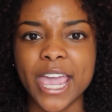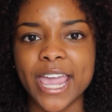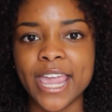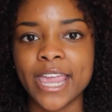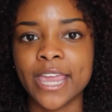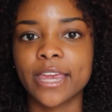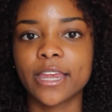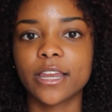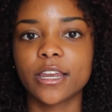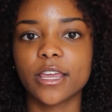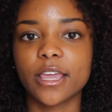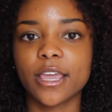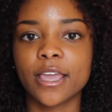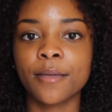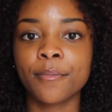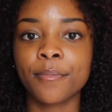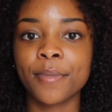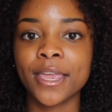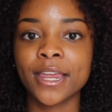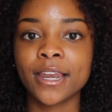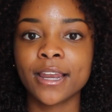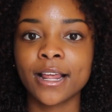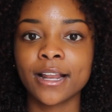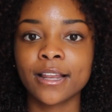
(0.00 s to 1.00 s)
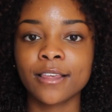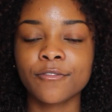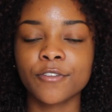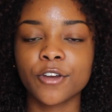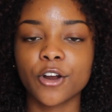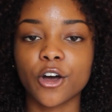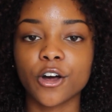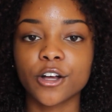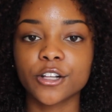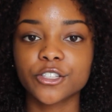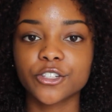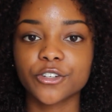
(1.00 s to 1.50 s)
And it may not
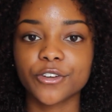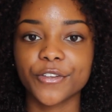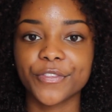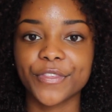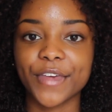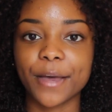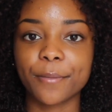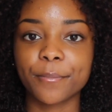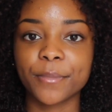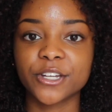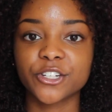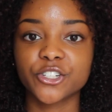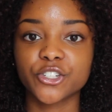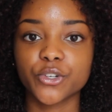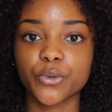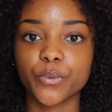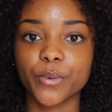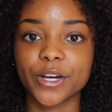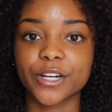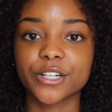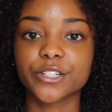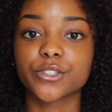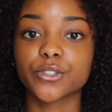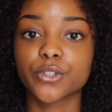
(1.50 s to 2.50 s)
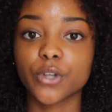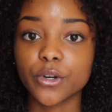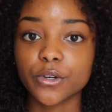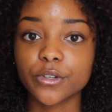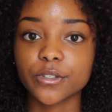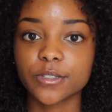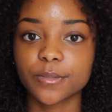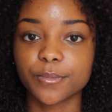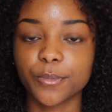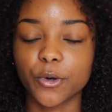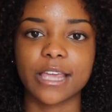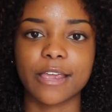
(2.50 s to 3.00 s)
even alter it that much to where it's
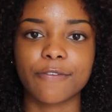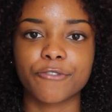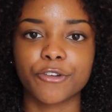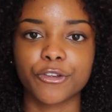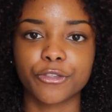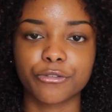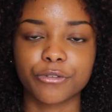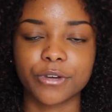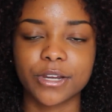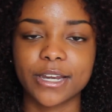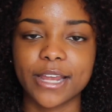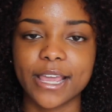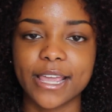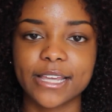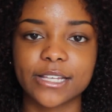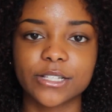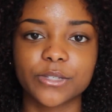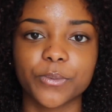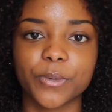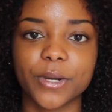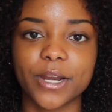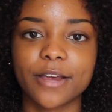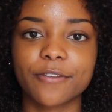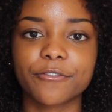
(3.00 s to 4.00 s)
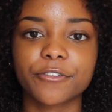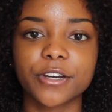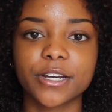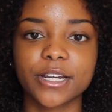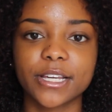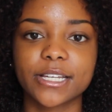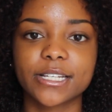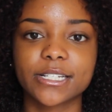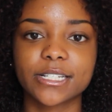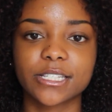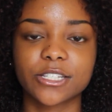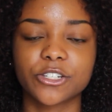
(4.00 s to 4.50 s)
noticeable. Every 3 days, whatever it
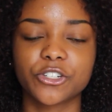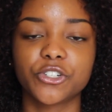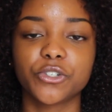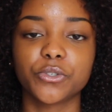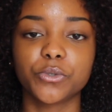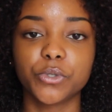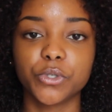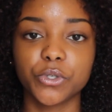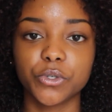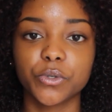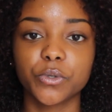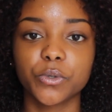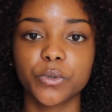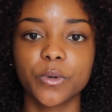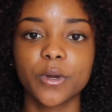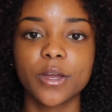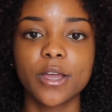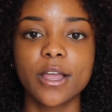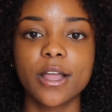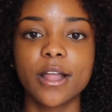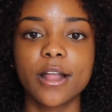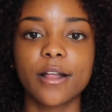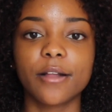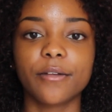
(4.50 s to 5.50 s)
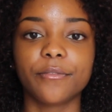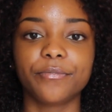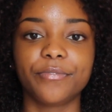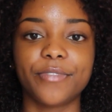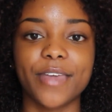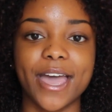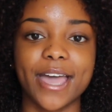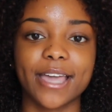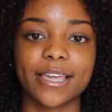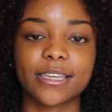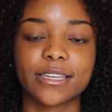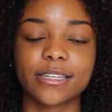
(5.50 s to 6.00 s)
is that you do,
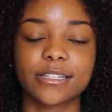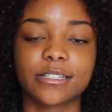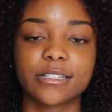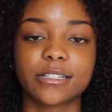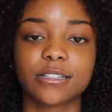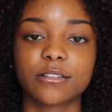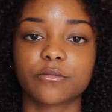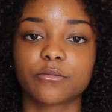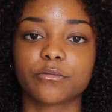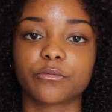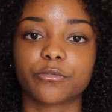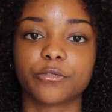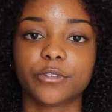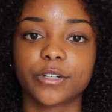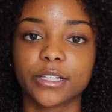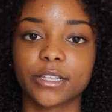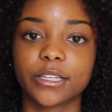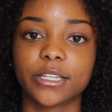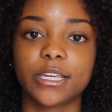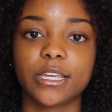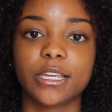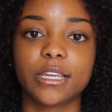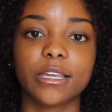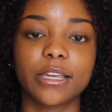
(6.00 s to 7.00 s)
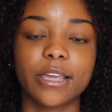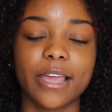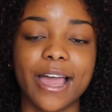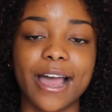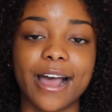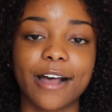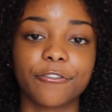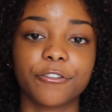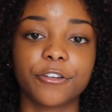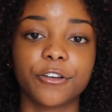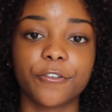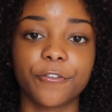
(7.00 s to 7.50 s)
that can really
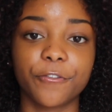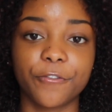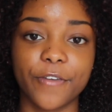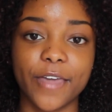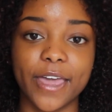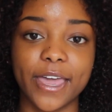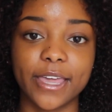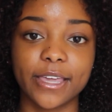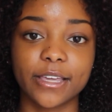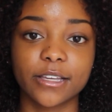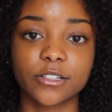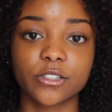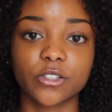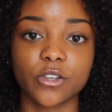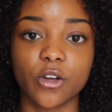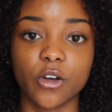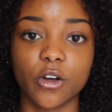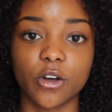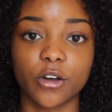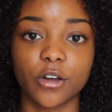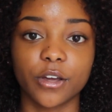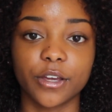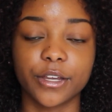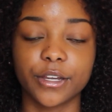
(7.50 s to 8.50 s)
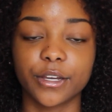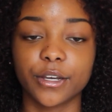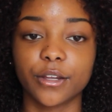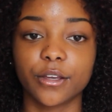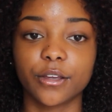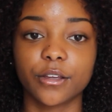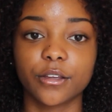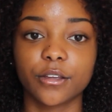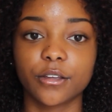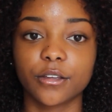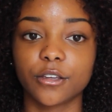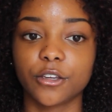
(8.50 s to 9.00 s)
have an effect
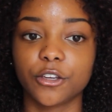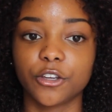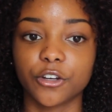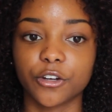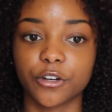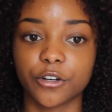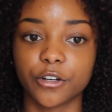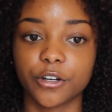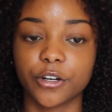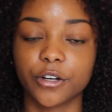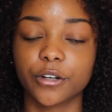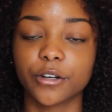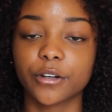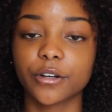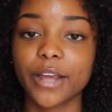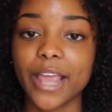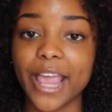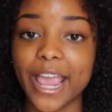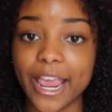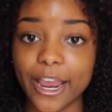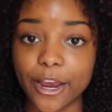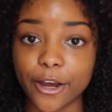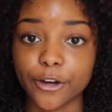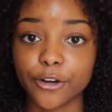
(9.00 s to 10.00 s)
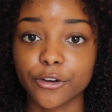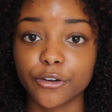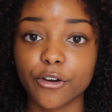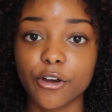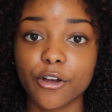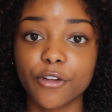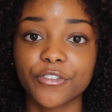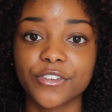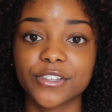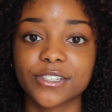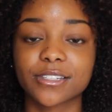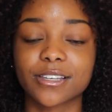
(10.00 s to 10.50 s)
on your hair
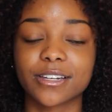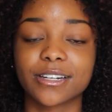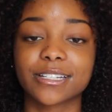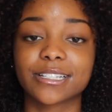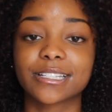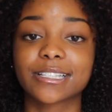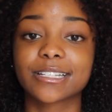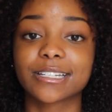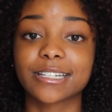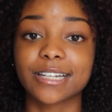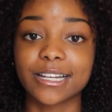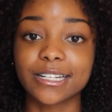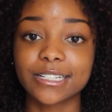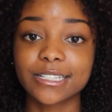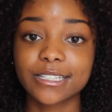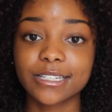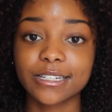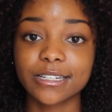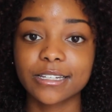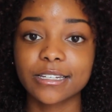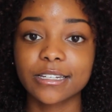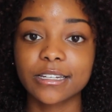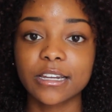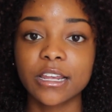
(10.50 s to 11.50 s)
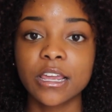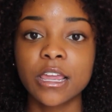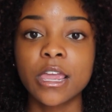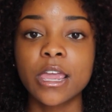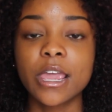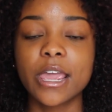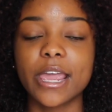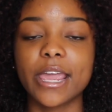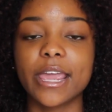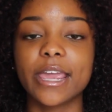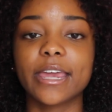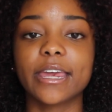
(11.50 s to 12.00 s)
growth. Is going to stunt it,
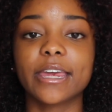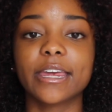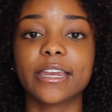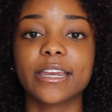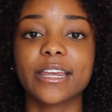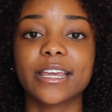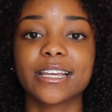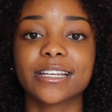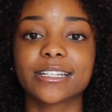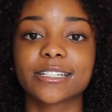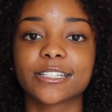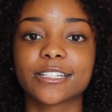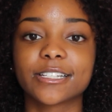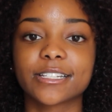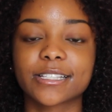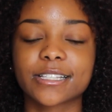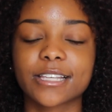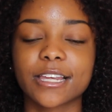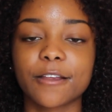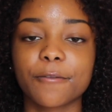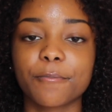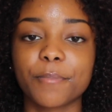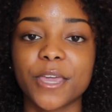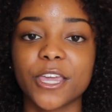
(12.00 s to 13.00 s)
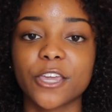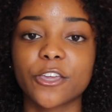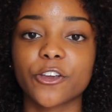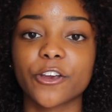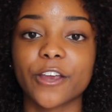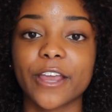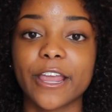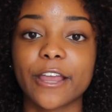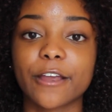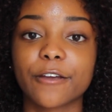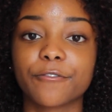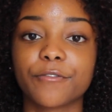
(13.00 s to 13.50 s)
and it's just going to make
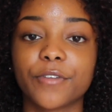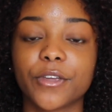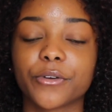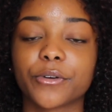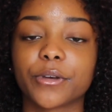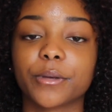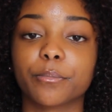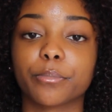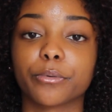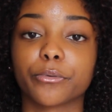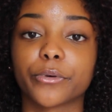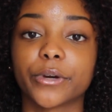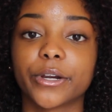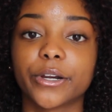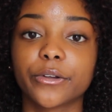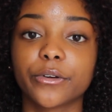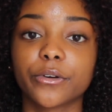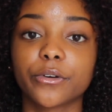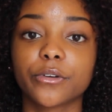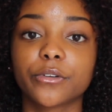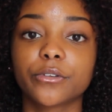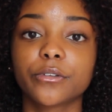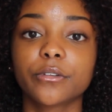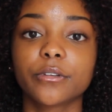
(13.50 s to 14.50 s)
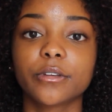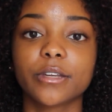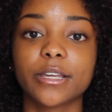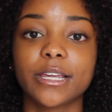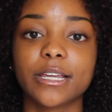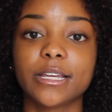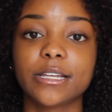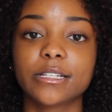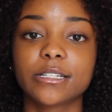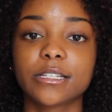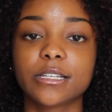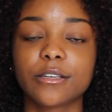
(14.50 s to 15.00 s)
your hair very brittle,
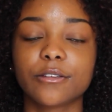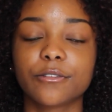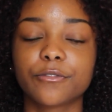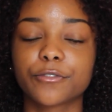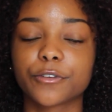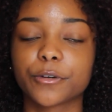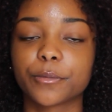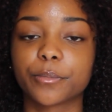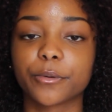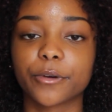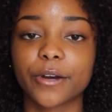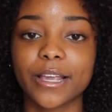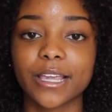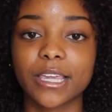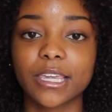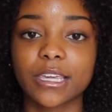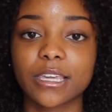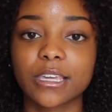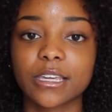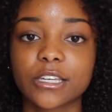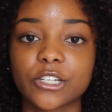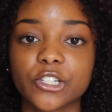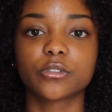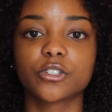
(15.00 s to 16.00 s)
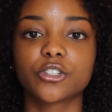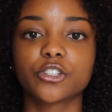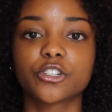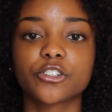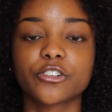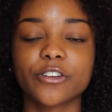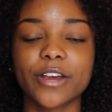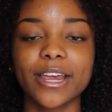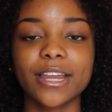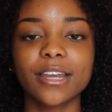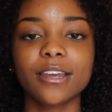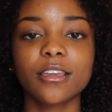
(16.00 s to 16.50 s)
easy for breakage.
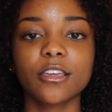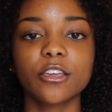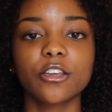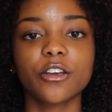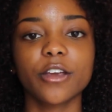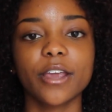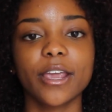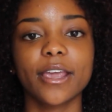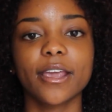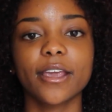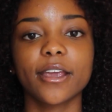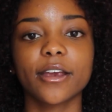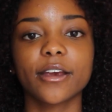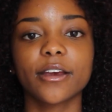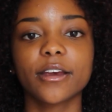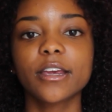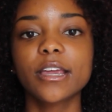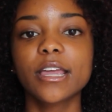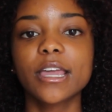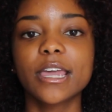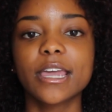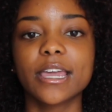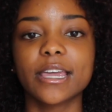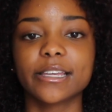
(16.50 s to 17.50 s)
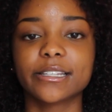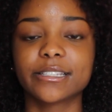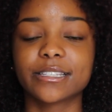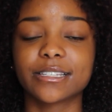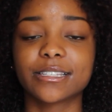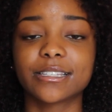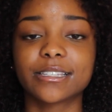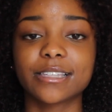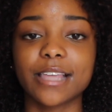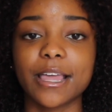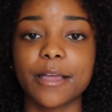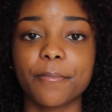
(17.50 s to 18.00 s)
Straightening your hair is
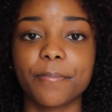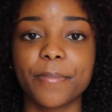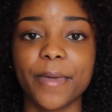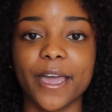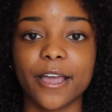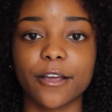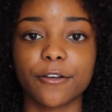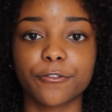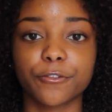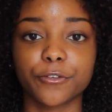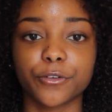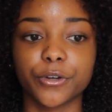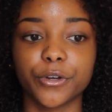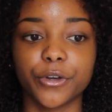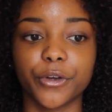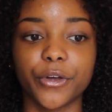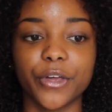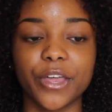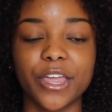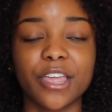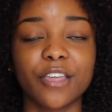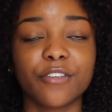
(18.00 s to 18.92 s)
a setback for real.